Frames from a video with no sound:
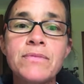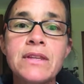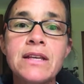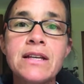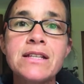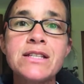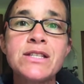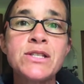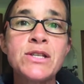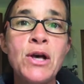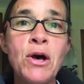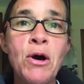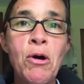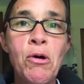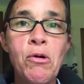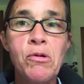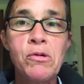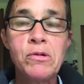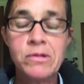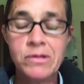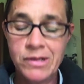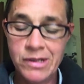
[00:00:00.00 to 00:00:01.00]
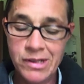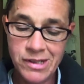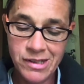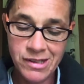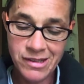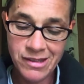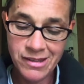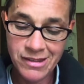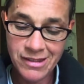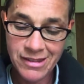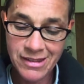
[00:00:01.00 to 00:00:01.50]
So
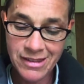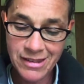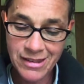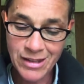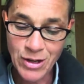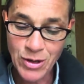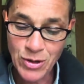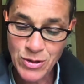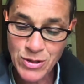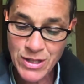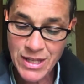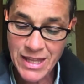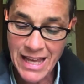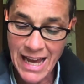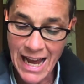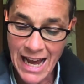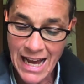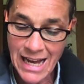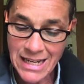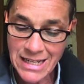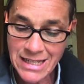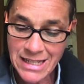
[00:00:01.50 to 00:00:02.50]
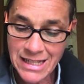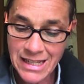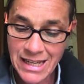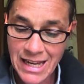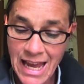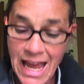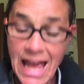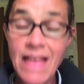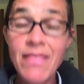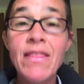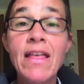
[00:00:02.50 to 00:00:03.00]
there's that.
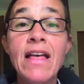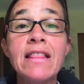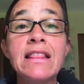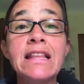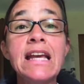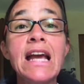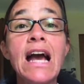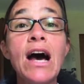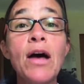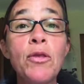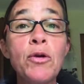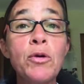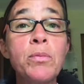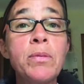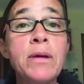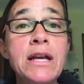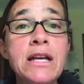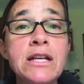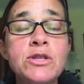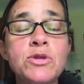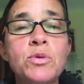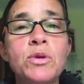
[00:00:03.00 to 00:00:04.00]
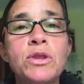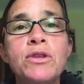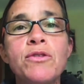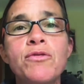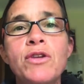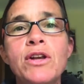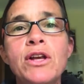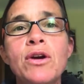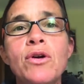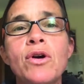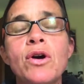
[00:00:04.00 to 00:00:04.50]
And then the other piece with the
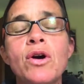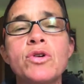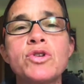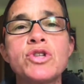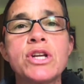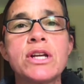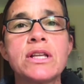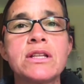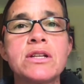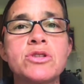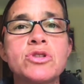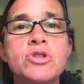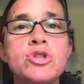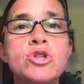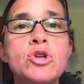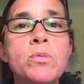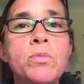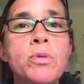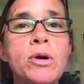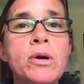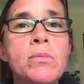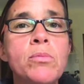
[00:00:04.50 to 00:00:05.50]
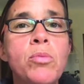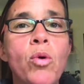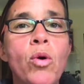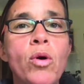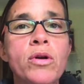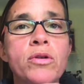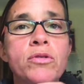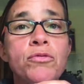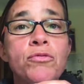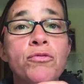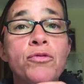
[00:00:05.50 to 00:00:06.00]
video coaching that's super
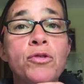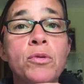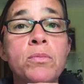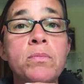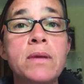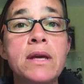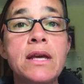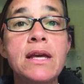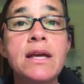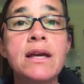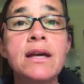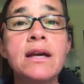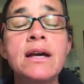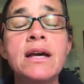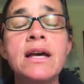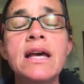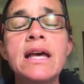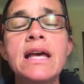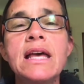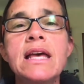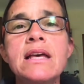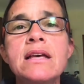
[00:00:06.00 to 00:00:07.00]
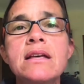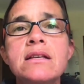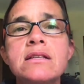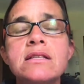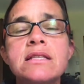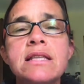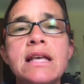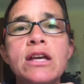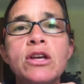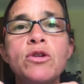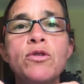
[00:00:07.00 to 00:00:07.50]
important for me is
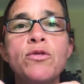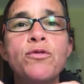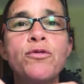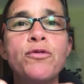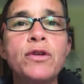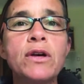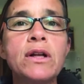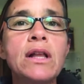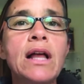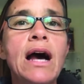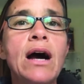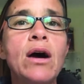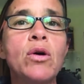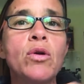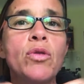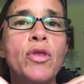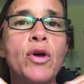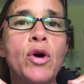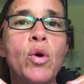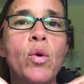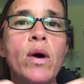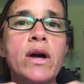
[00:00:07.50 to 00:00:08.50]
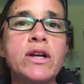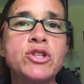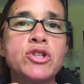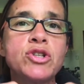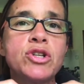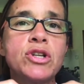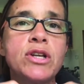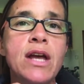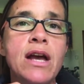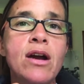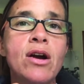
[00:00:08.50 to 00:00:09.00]
that you fill out the
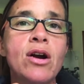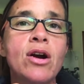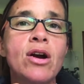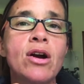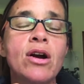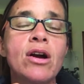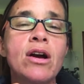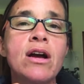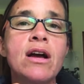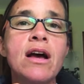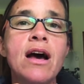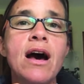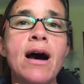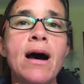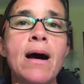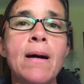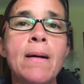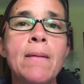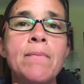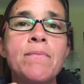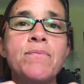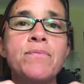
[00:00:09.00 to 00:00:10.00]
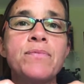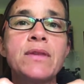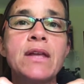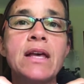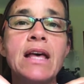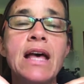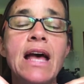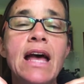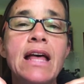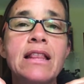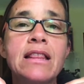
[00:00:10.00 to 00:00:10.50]
questionnaire
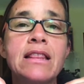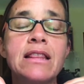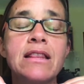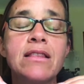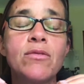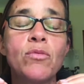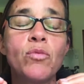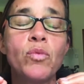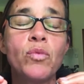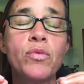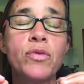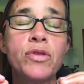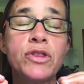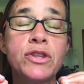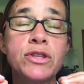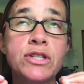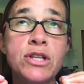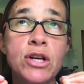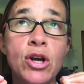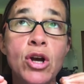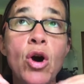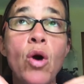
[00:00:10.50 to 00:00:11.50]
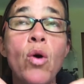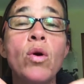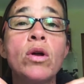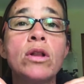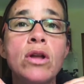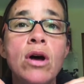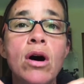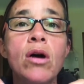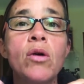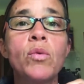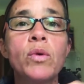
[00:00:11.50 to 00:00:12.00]
to go
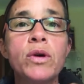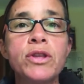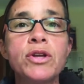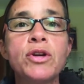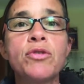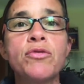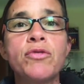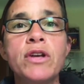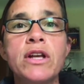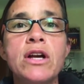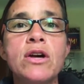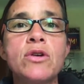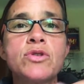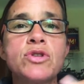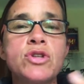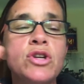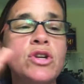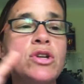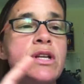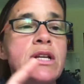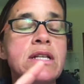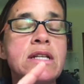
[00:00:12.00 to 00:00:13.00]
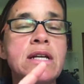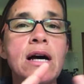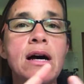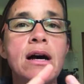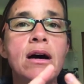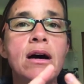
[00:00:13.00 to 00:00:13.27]
along with your video. So you need to